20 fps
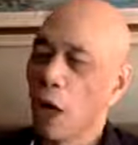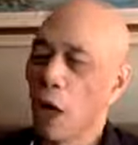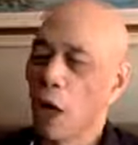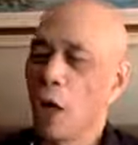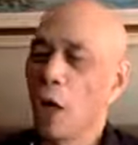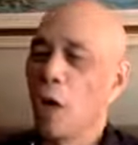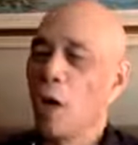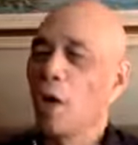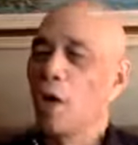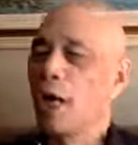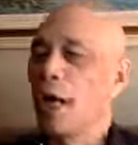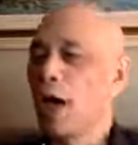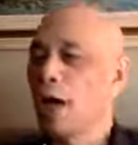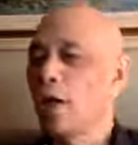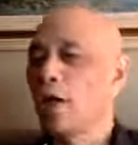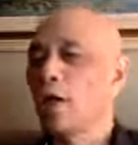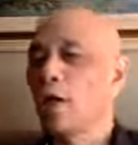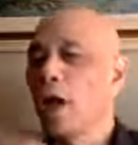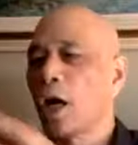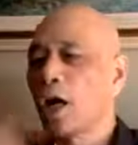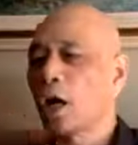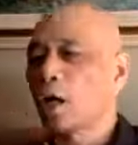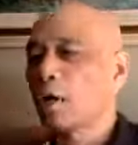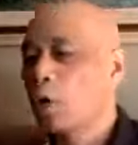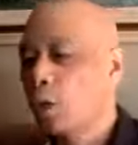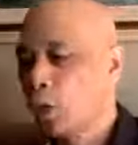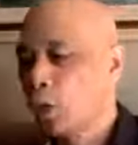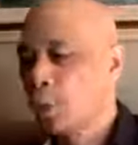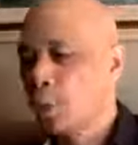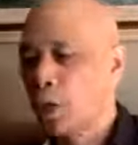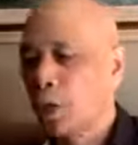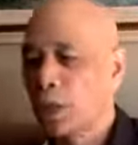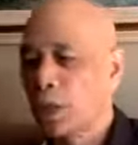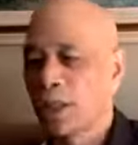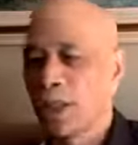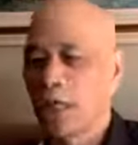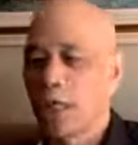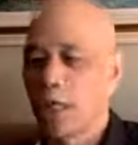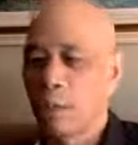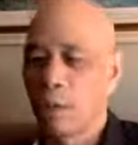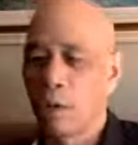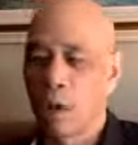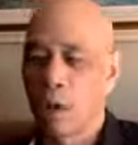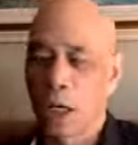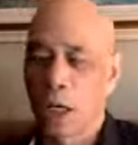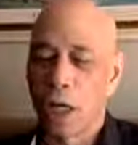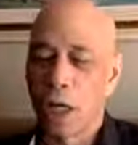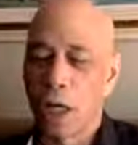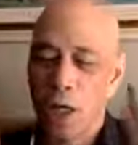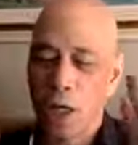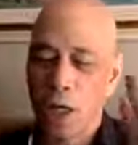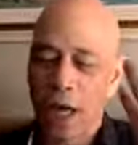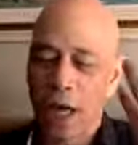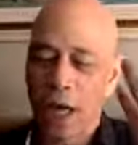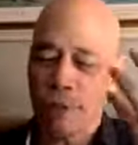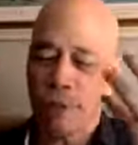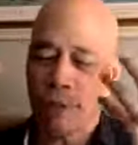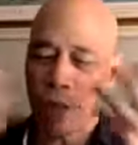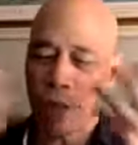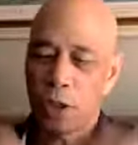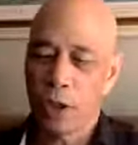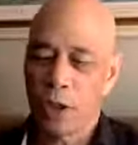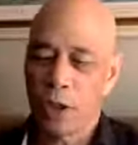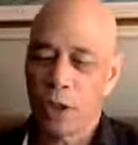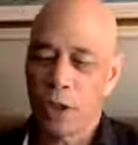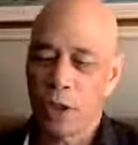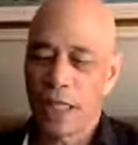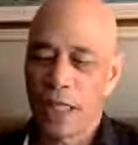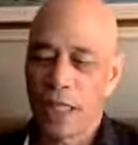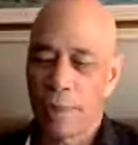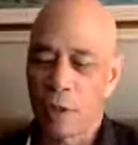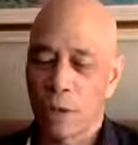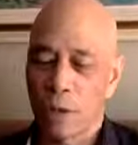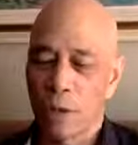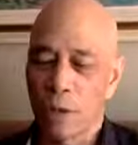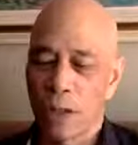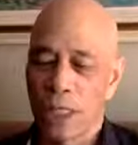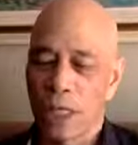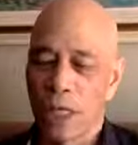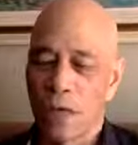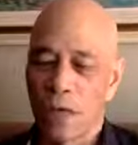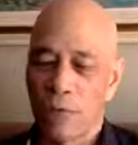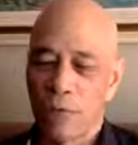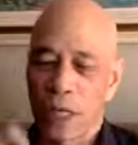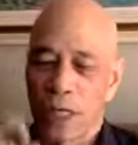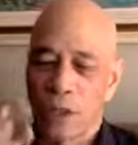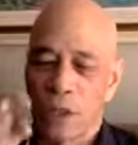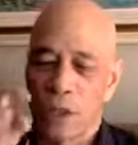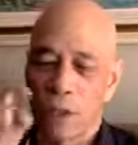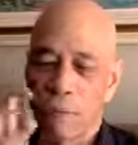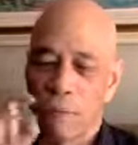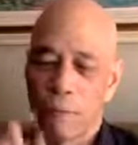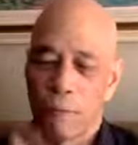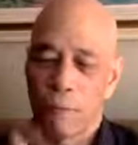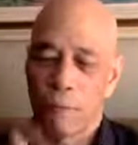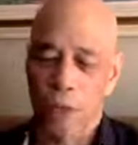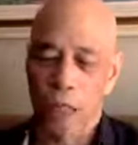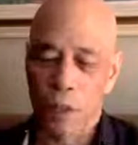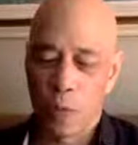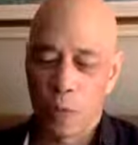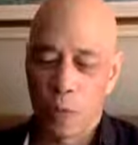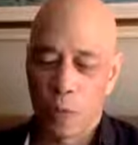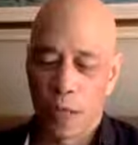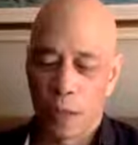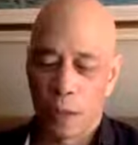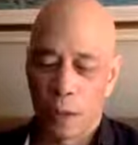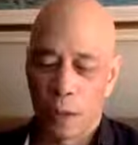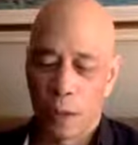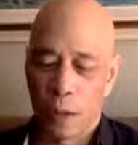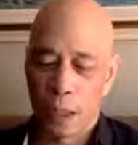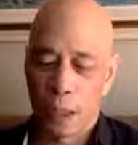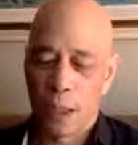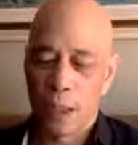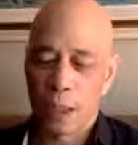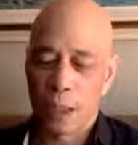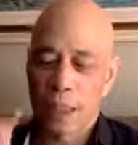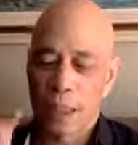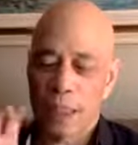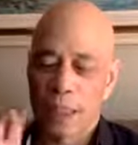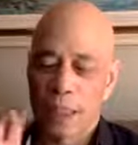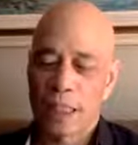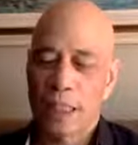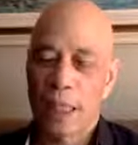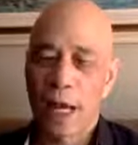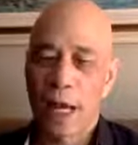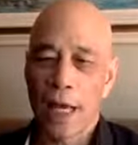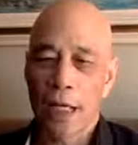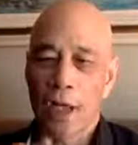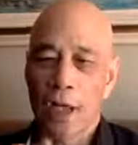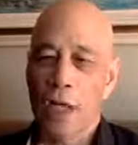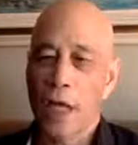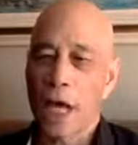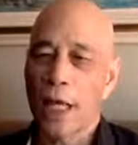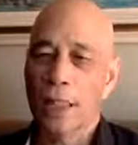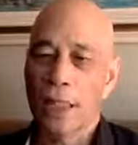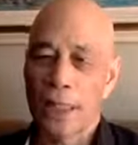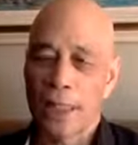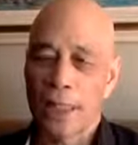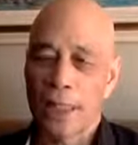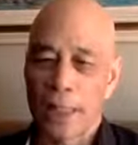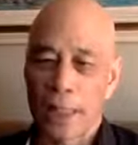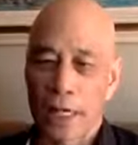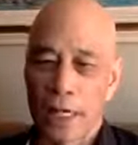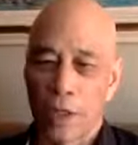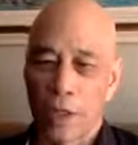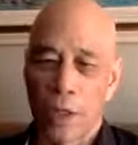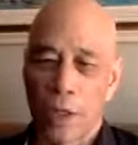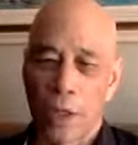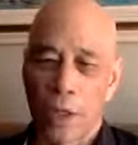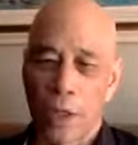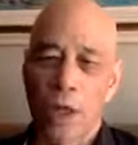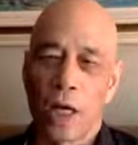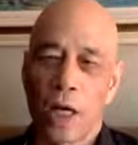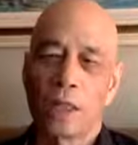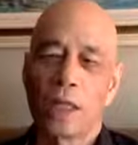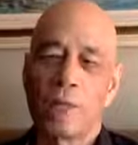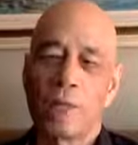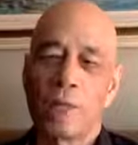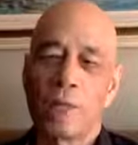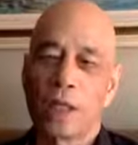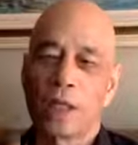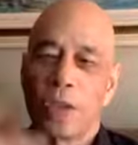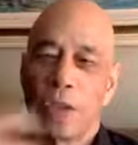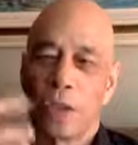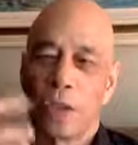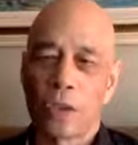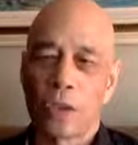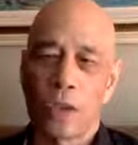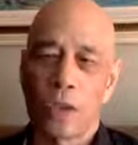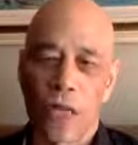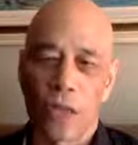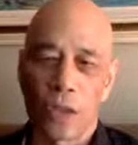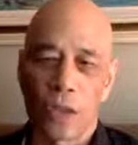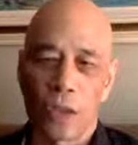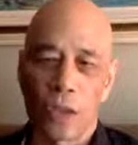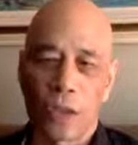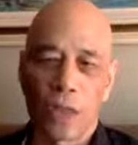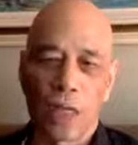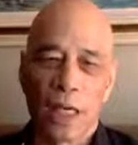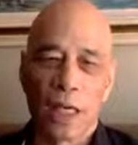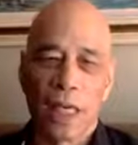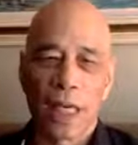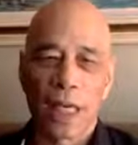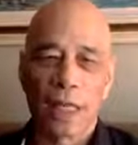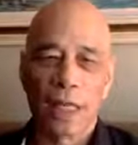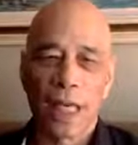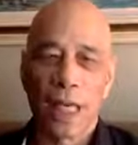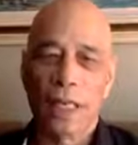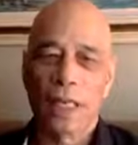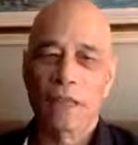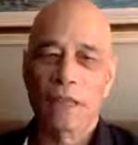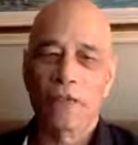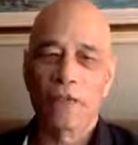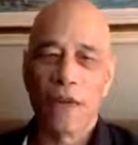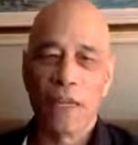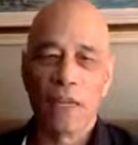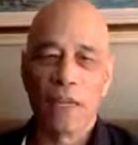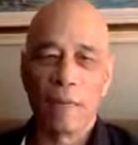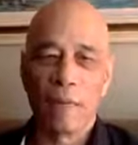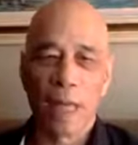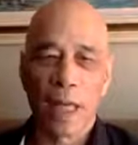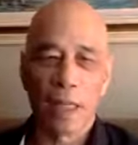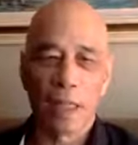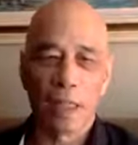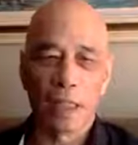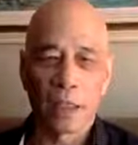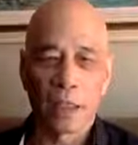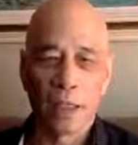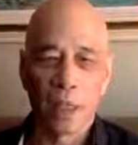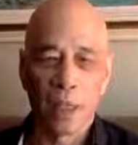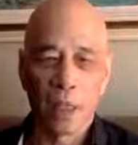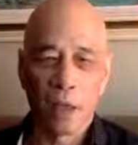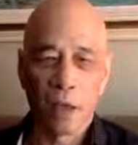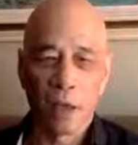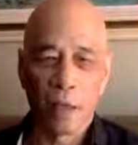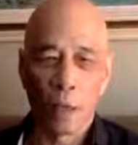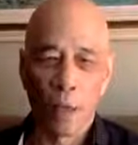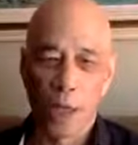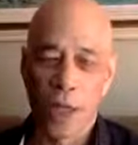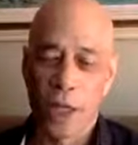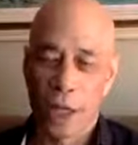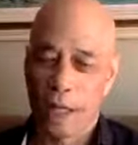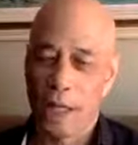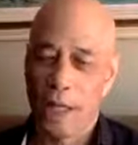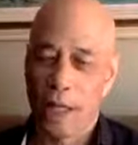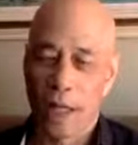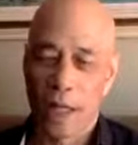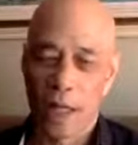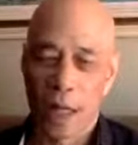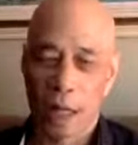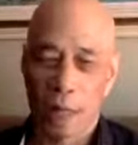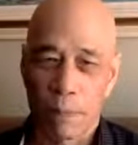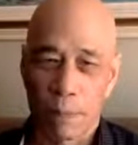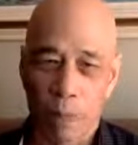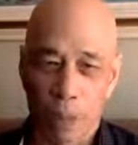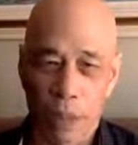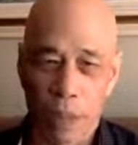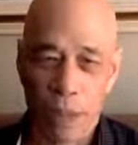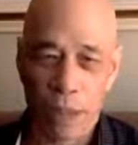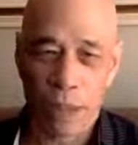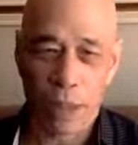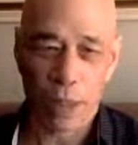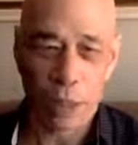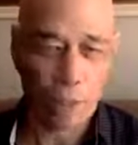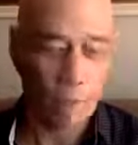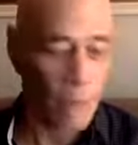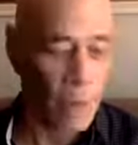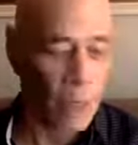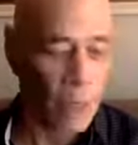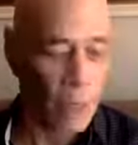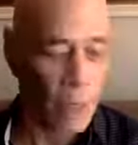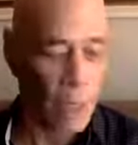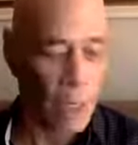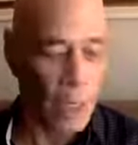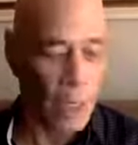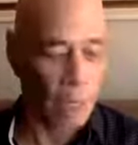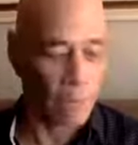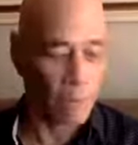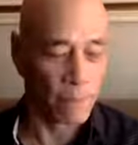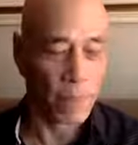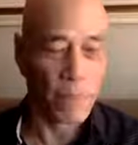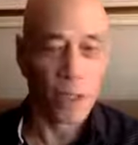Oh, now you're not a cruel person anymore. That person, him or herself, has the free will to decide or not decide whether or not to make those changes. That's fundamentally within that person. All right.